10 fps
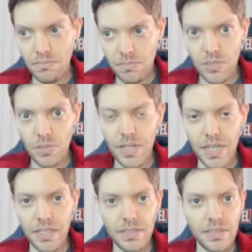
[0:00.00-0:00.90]

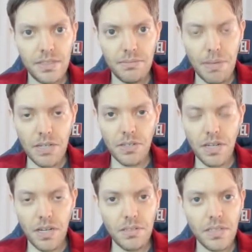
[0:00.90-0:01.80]
Midoriya,
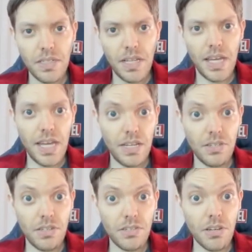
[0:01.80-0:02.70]
Bakugo,
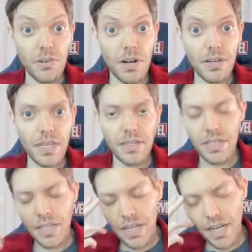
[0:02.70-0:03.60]
and Todoroki.
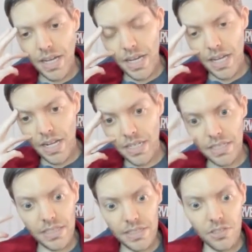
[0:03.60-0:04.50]

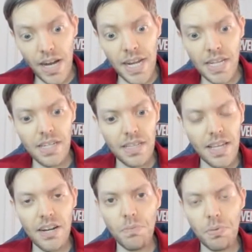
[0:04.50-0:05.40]
And Granted,
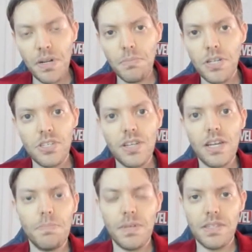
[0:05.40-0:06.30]
they're pretty much set
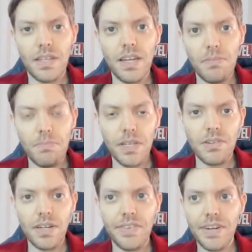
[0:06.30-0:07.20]
up as the kind of big
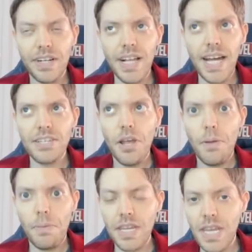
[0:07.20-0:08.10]
three of their class.
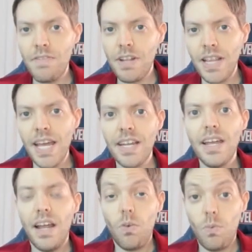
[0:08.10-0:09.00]
But even then,
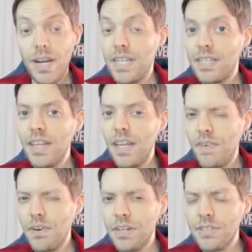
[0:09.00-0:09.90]
when I say they
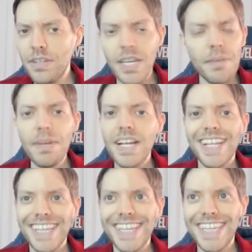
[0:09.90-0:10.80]
focus on them,
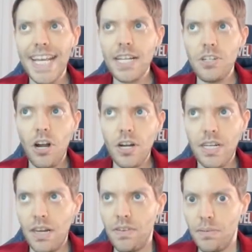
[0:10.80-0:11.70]
they are
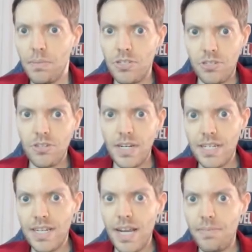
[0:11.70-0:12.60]
given the most
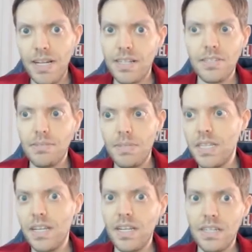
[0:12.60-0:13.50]
screen time. That doesn't
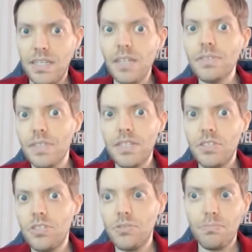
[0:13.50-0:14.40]
mean they get delved
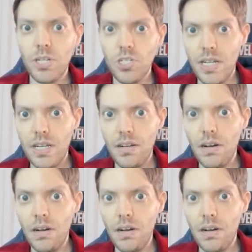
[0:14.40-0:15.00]
into much at